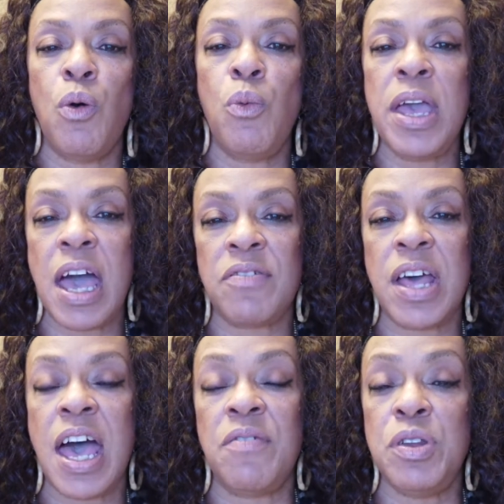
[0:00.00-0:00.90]
we have
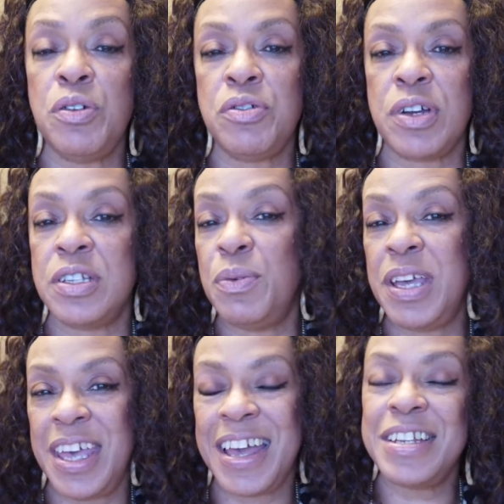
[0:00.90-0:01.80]
to have nutrients.
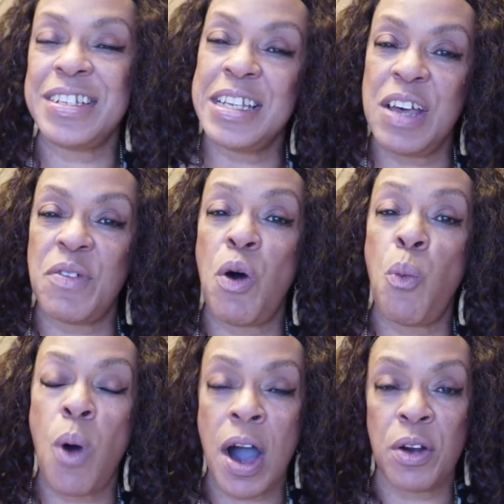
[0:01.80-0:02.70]
We can't just live
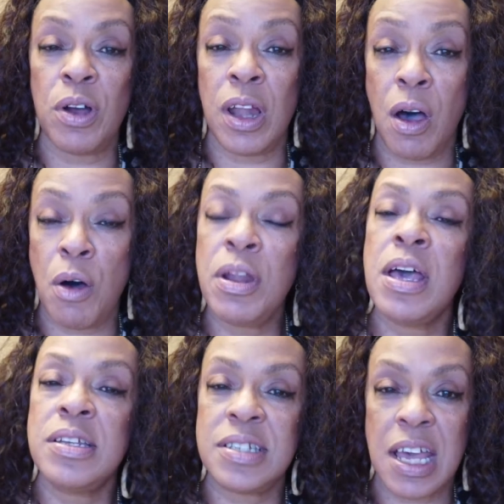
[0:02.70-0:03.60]
on water alone.
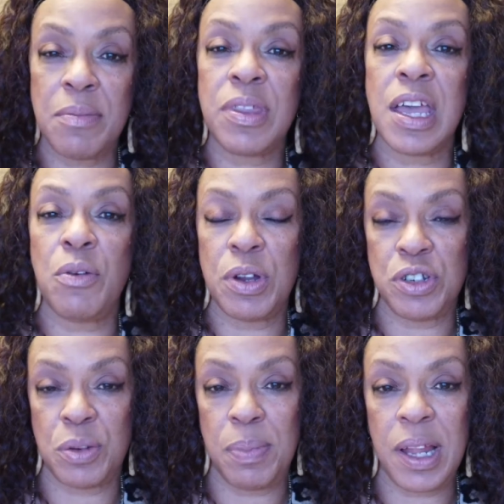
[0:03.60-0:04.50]
Same thing
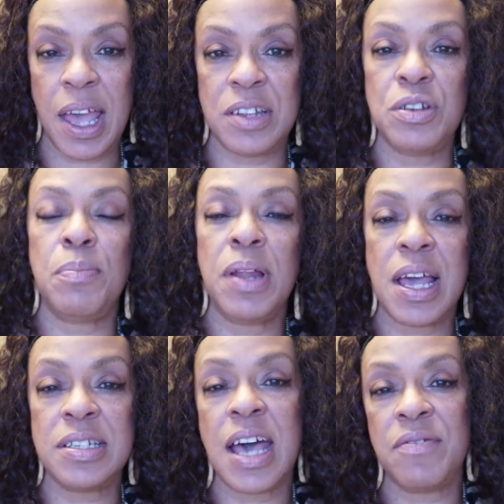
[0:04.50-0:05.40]
with your plants. Your
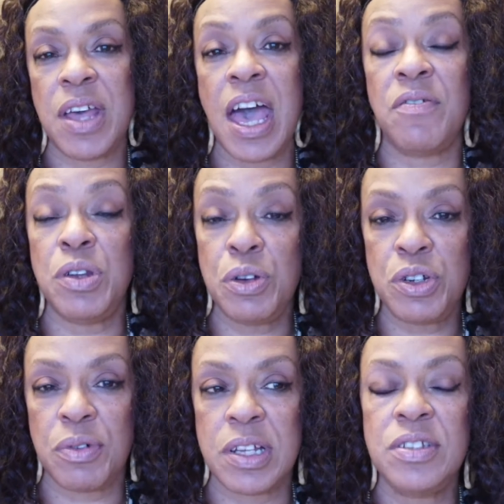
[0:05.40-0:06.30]
plants have to have
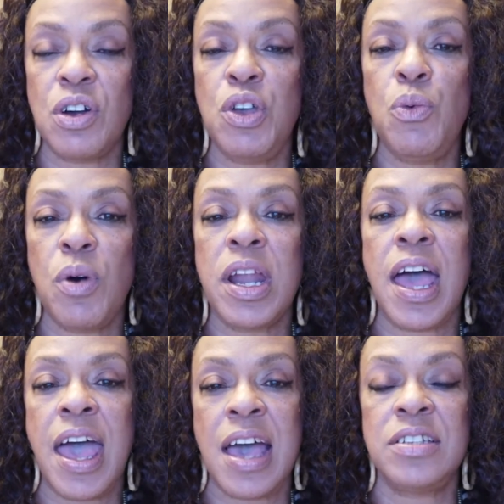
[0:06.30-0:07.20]
nutrients. So you want
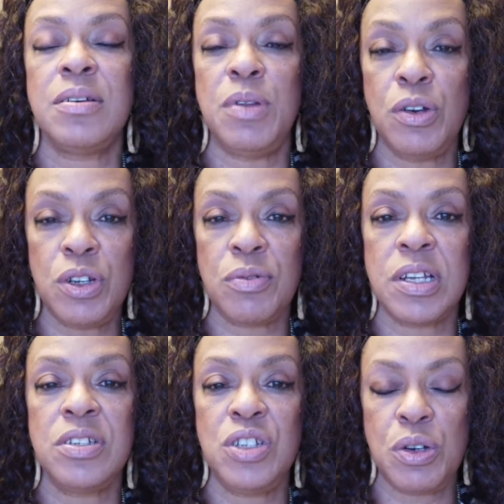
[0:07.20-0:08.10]
to add some
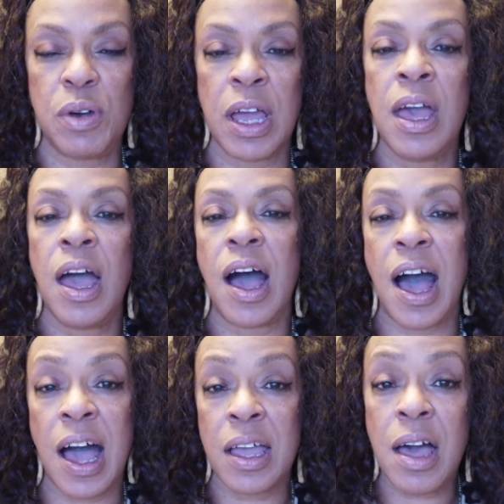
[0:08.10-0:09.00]
nutrients to it.
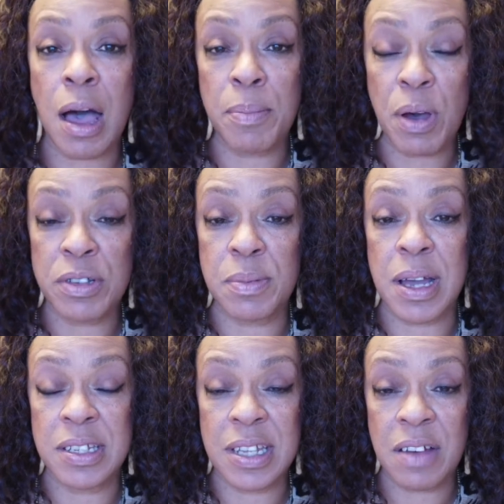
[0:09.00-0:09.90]
I compost
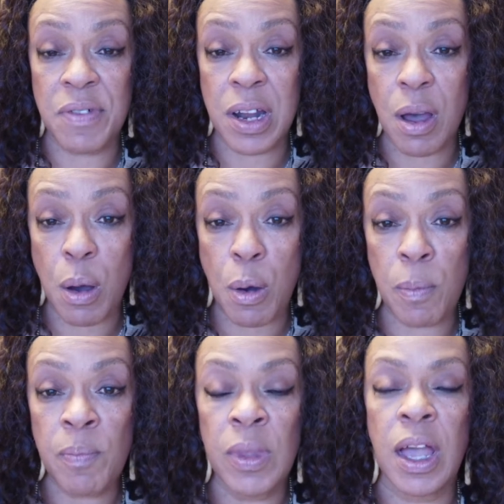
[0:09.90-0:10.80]
myself at home.